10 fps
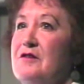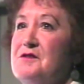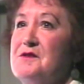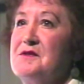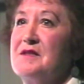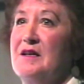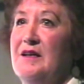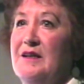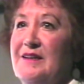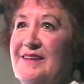across the
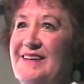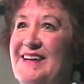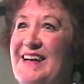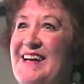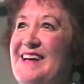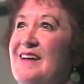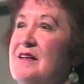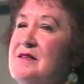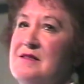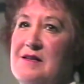sky.
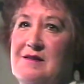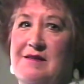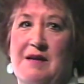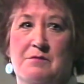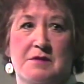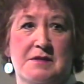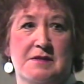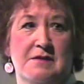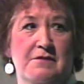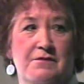So that
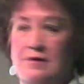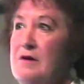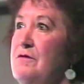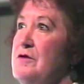was the very,